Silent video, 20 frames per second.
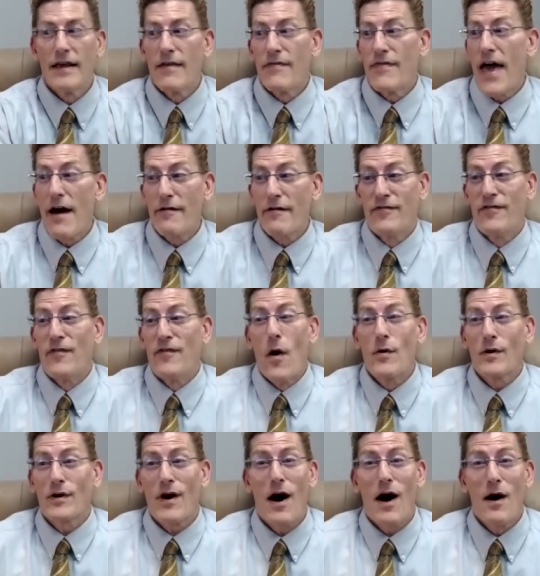that
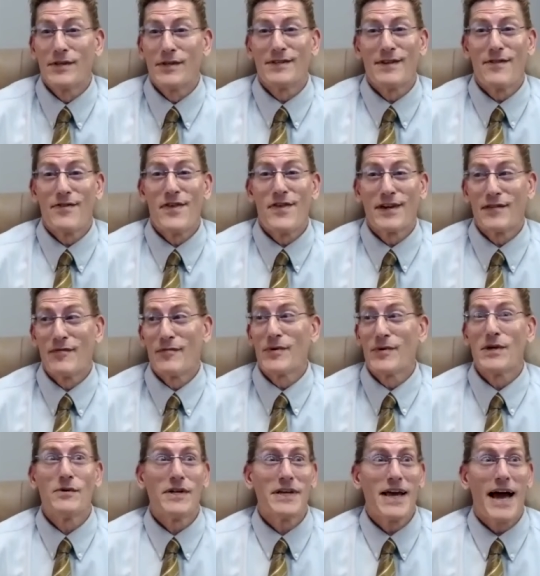phone call was a thing of
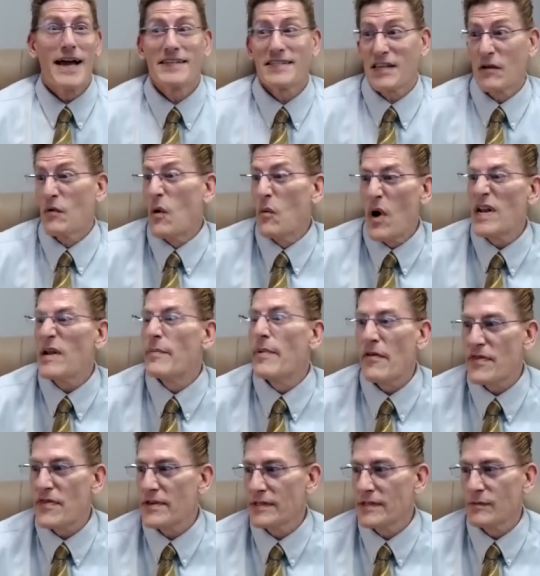beauty. I said, Well, what
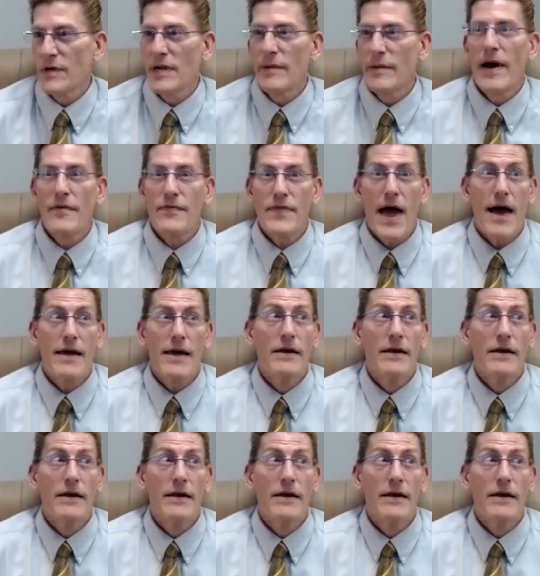about this? What about that?